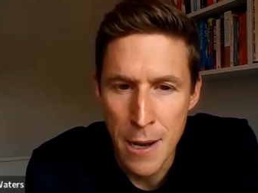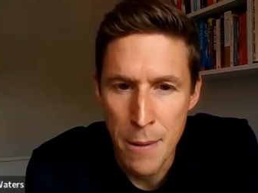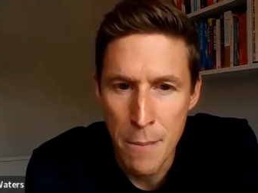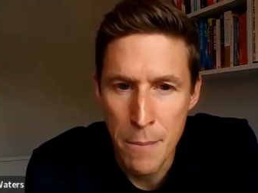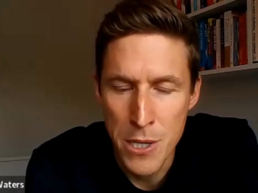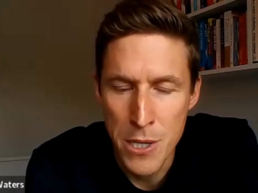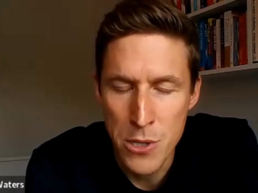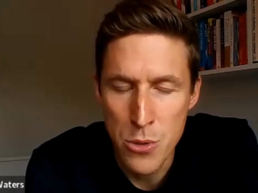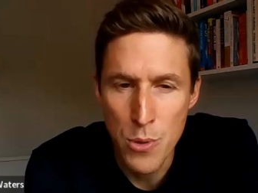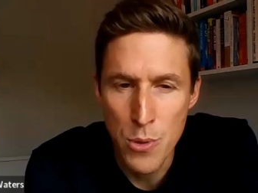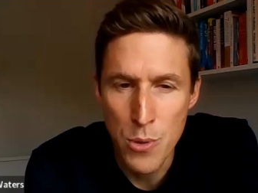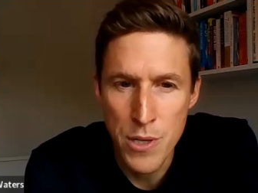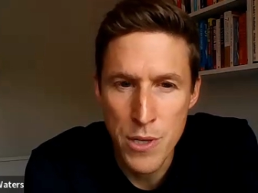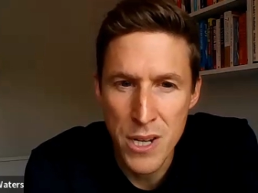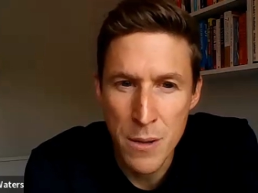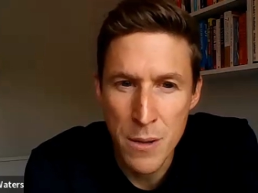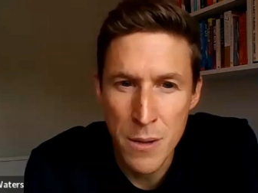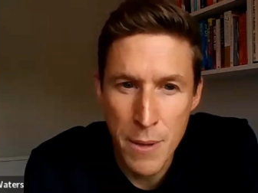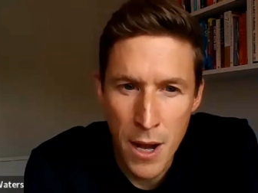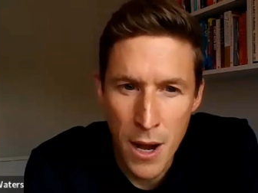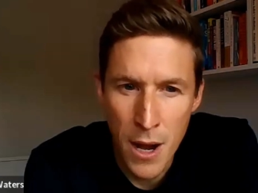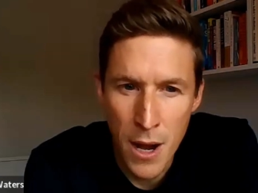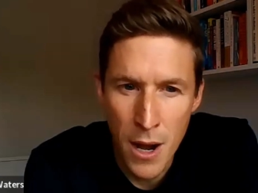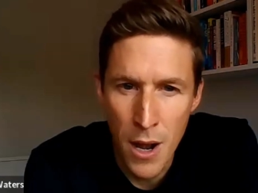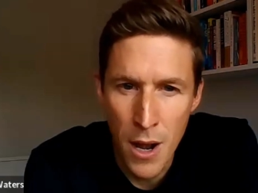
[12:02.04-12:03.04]
but it's always
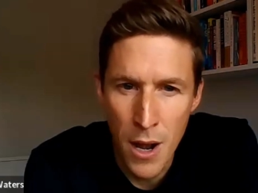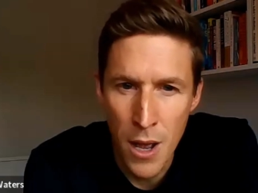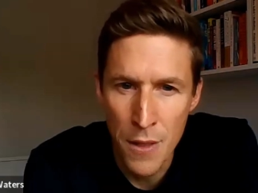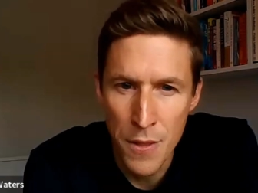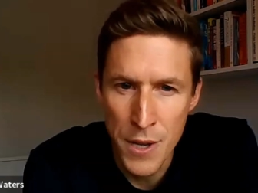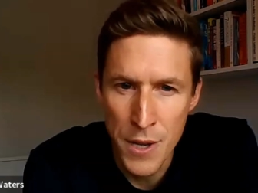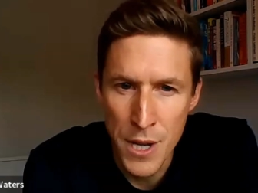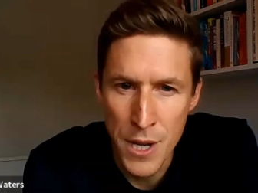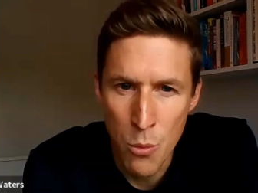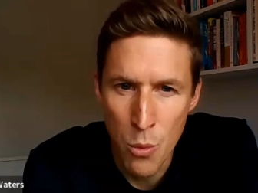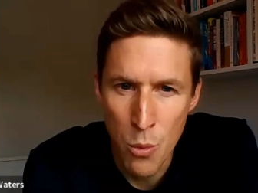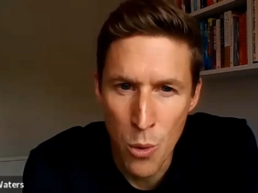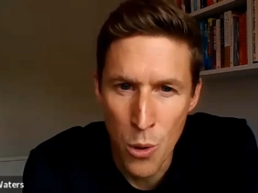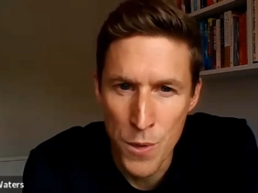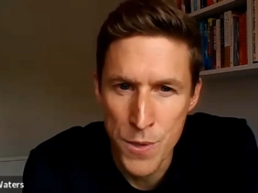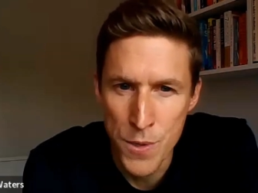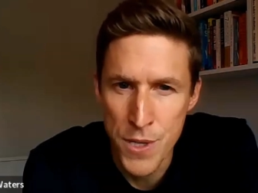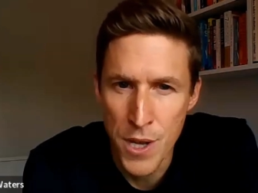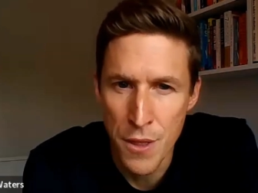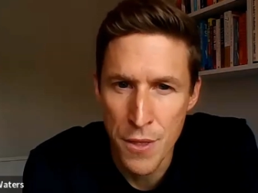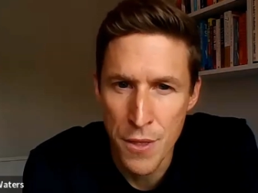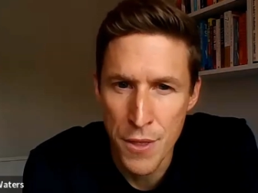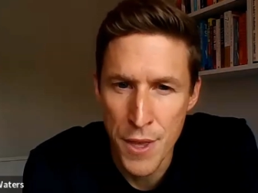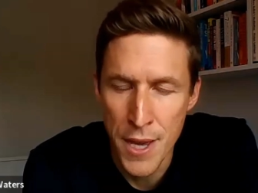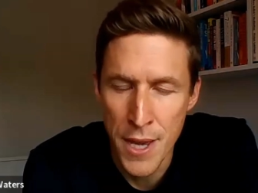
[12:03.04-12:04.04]
going to be higher than it
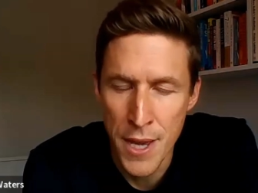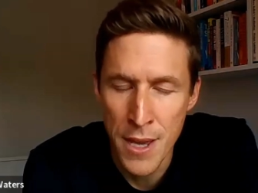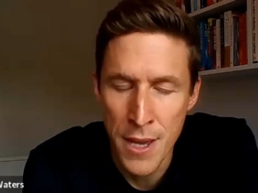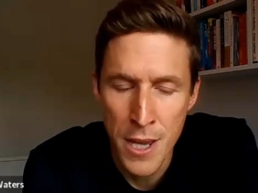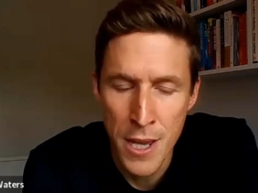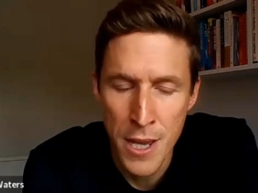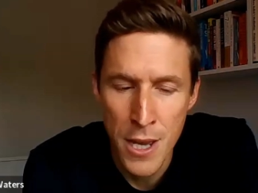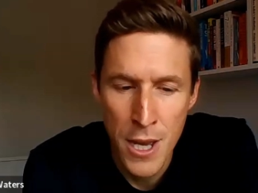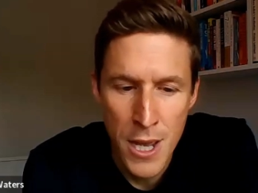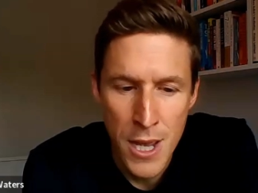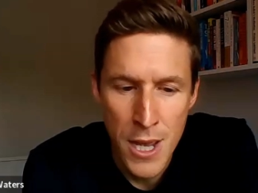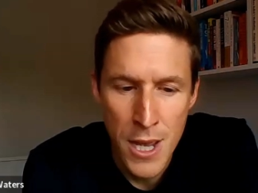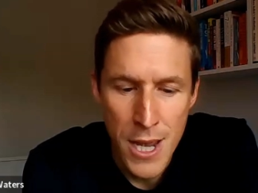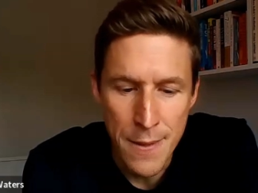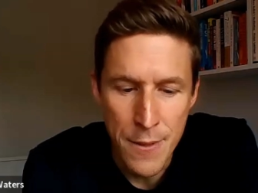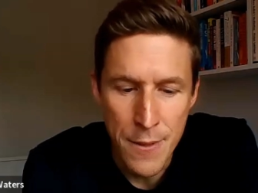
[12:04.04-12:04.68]
was, I think.